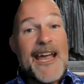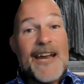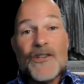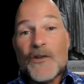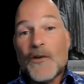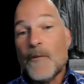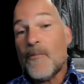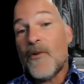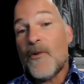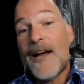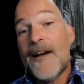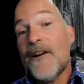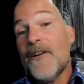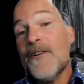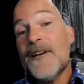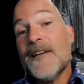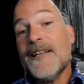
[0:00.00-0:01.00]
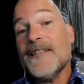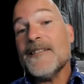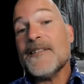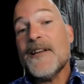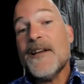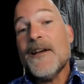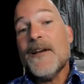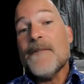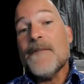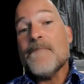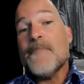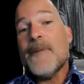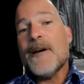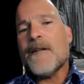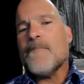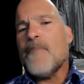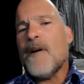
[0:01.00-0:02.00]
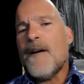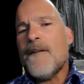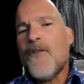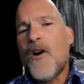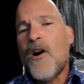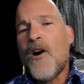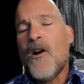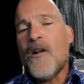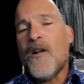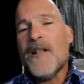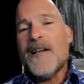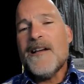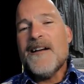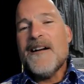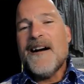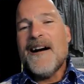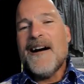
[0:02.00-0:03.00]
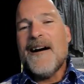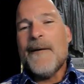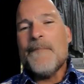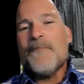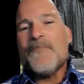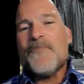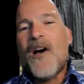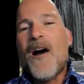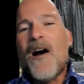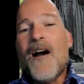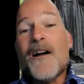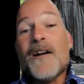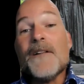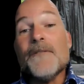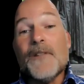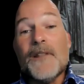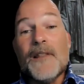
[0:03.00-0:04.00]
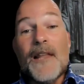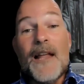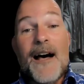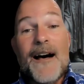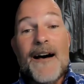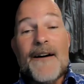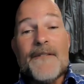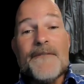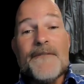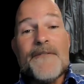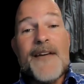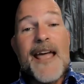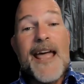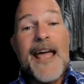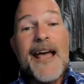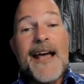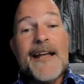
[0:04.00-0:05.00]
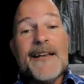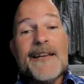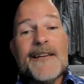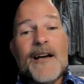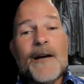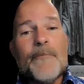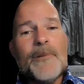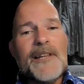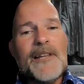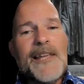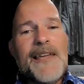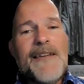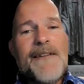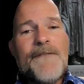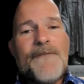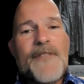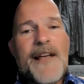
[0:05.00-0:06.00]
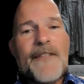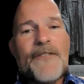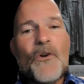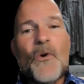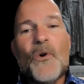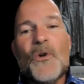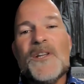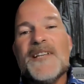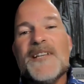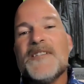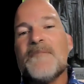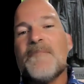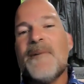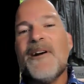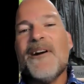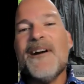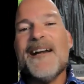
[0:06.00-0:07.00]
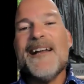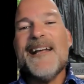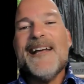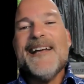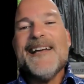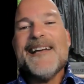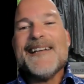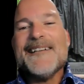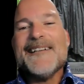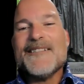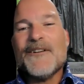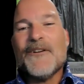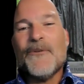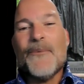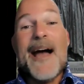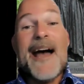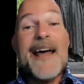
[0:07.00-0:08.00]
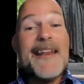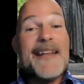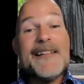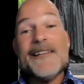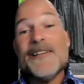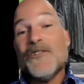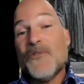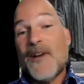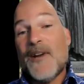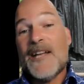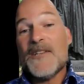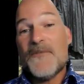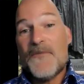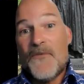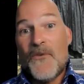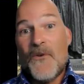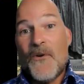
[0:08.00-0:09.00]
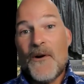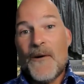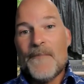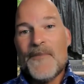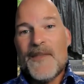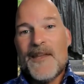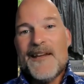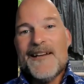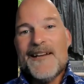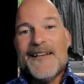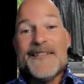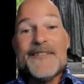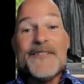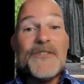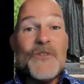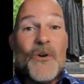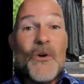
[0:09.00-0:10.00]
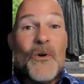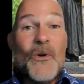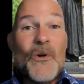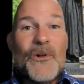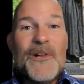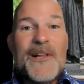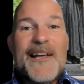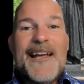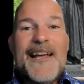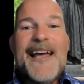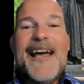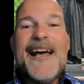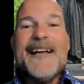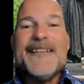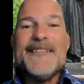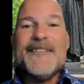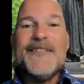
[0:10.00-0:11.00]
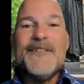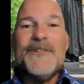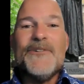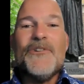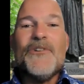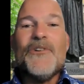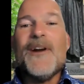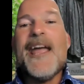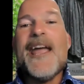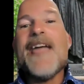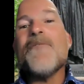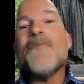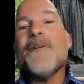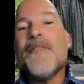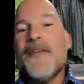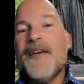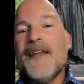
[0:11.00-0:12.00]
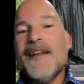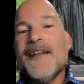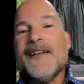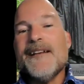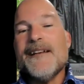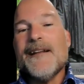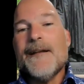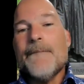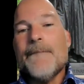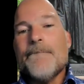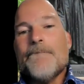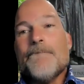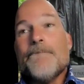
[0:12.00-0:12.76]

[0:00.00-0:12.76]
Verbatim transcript: educational priorities, but above all, uh, a heart of love and a belief that the Holy Spirit can so radically transform a soul as to create within it